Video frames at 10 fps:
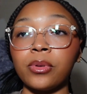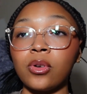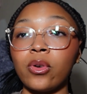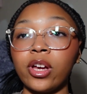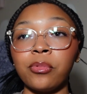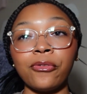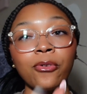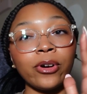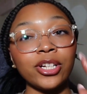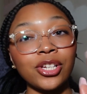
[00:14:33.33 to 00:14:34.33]
real quick
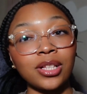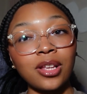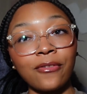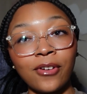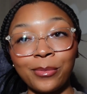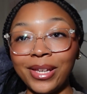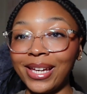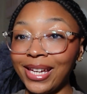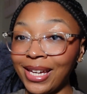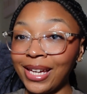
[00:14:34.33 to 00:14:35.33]
before it shuts off on me
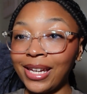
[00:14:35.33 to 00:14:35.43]
again.